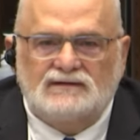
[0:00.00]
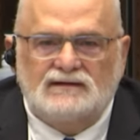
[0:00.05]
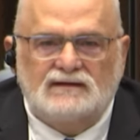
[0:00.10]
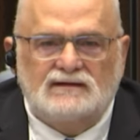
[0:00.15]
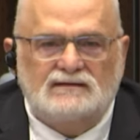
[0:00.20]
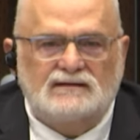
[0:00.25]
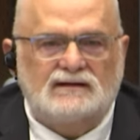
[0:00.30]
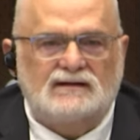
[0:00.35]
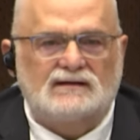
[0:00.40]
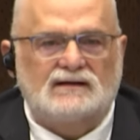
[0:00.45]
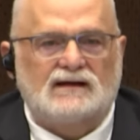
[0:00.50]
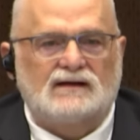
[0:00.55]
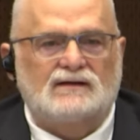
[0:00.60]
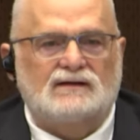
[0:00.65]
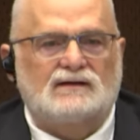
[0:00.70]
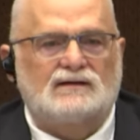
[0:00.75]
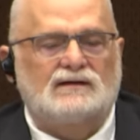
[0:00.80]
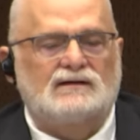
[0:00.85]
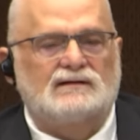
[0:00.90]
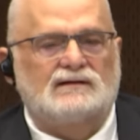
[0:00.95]
Seeing none,
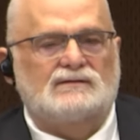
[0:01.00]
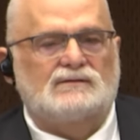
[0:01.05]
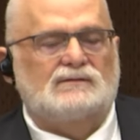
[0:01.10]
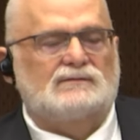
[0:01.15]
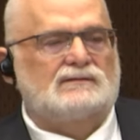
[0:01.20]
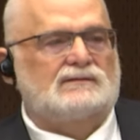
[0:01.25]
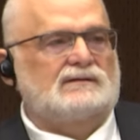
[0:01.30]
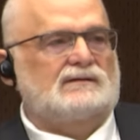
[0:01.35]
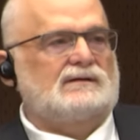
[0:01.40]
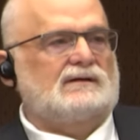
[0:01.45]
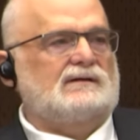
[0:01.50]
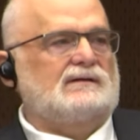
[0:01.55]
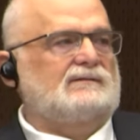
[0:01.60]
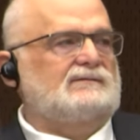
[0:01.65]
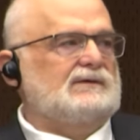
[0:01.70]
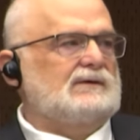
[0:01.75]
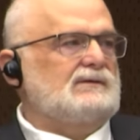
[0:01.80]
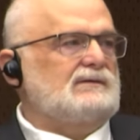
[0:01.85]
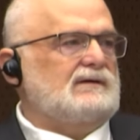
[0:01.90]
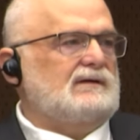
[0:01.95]
I call a,
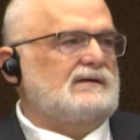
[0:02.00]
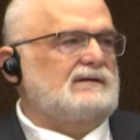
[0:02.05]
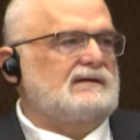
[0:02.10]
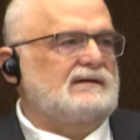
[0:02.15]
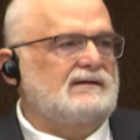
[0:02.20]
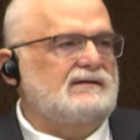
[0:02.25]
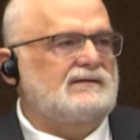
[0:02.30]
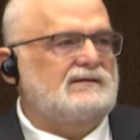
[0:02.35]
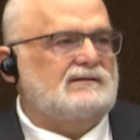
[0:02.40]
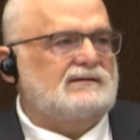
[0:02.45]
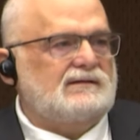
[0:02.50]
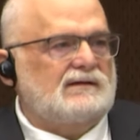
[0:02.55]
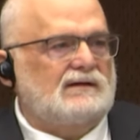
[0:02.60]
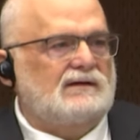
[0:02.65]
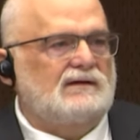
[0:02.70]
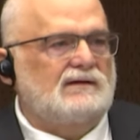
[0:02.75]
call a vote on this.